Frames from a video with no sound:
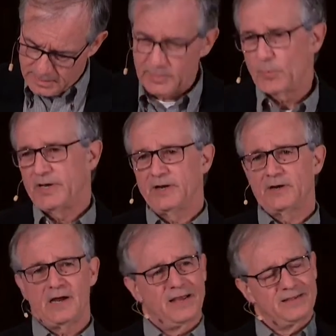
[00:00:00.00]
I mean, we
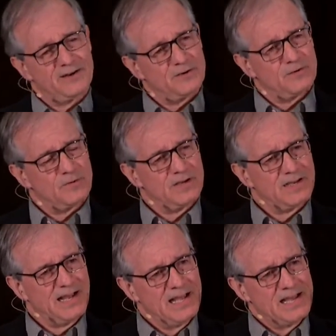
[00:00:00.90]
hear,
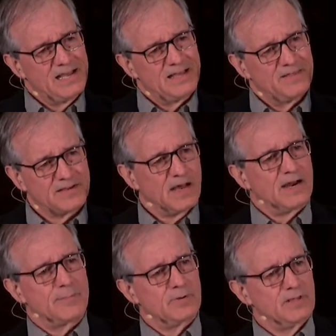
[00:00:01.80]
the
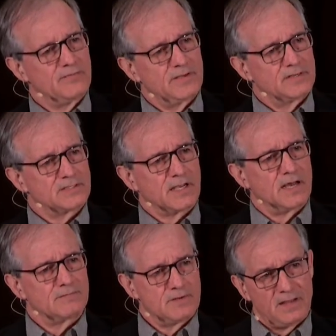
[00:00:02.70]
God I believe in is a
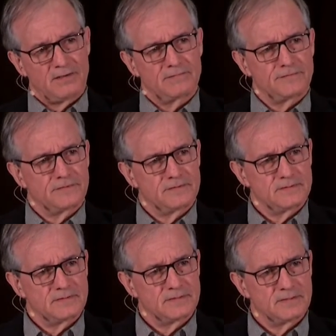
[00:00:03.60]
God of love.
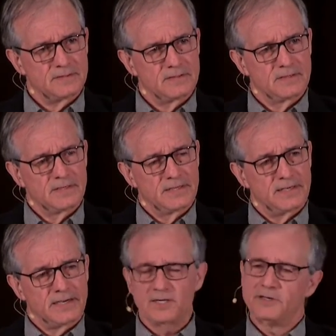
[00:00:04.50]

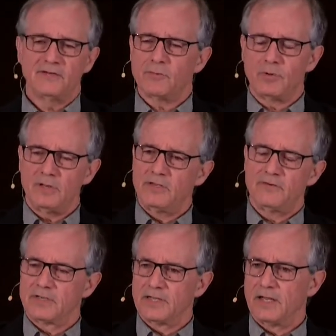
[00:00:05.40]
And I could never
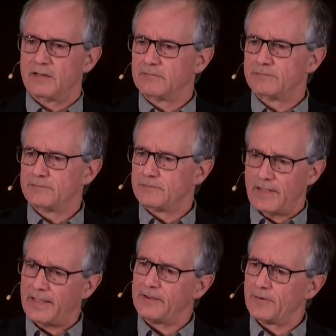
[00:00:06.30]
believe in a God of
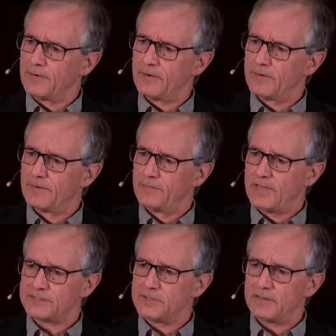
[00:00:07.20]
anger.
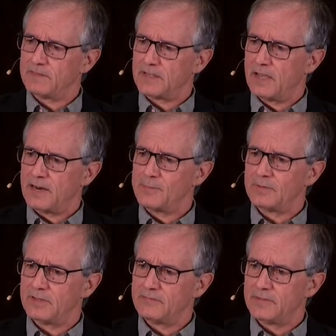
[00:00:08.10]
That's not the God I
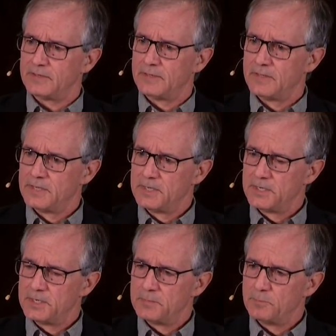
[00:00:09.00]
believe in.
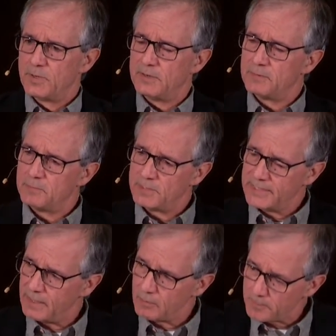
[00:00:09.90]

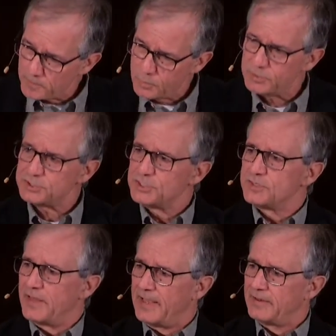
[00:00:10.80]
But Keller
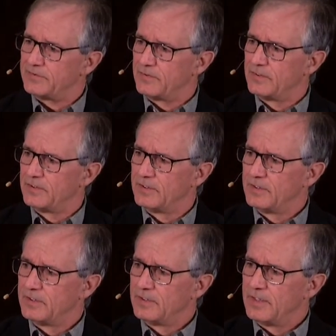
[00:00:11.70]
pushes that
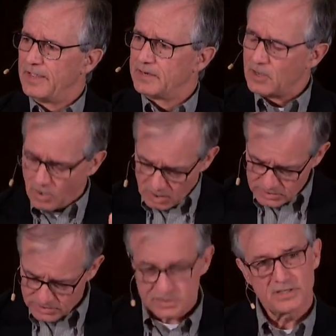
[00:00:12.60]
and
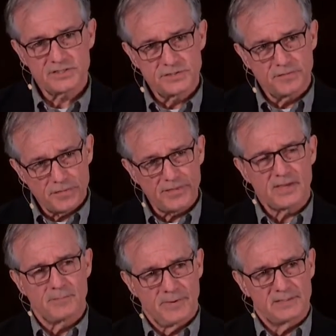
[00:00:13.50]
causes us to
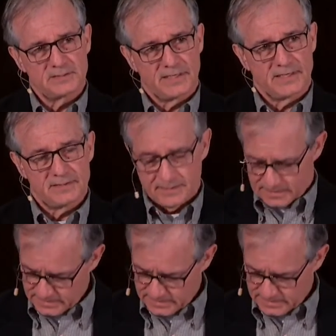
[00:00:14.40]
think about that